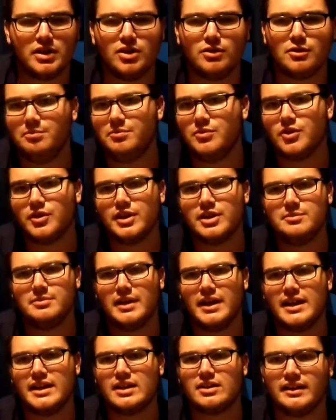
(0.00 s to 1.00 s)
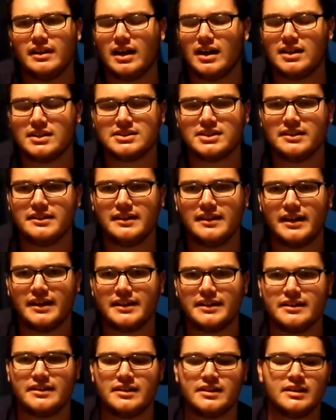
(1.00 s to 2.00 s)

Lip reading: over Green Bay on Sunday night.